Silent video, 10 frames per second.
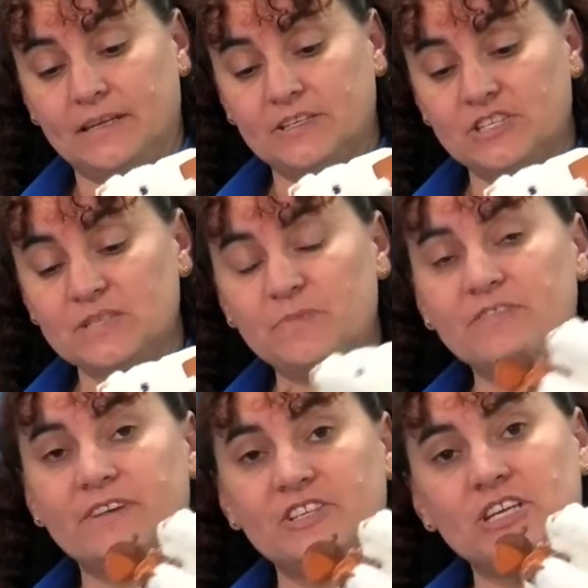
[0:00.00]
She's
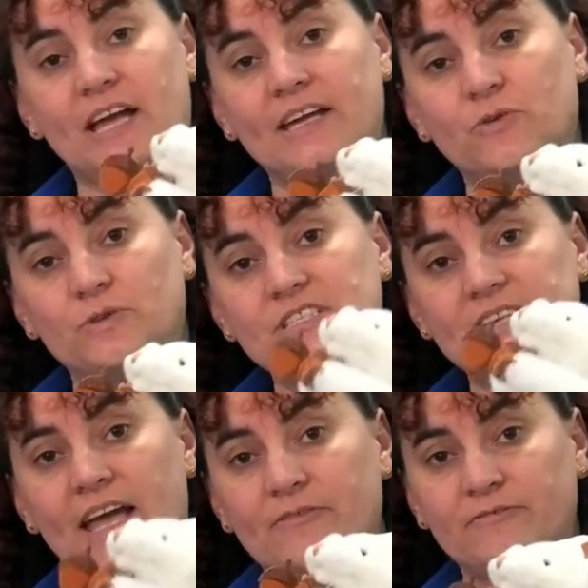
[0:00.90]
been fetching acorns
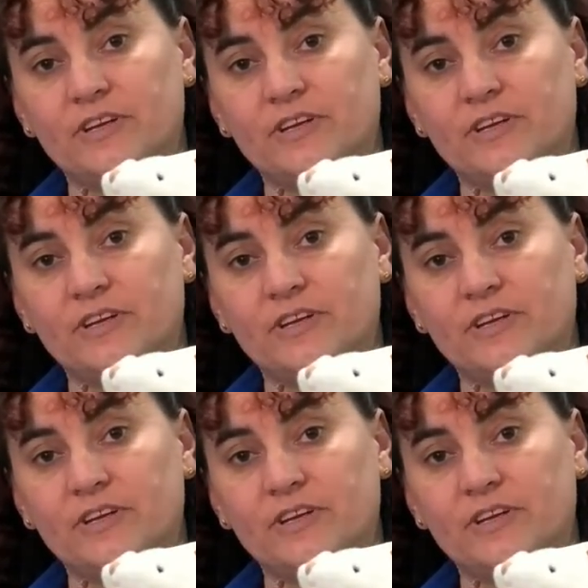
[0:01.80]
to have for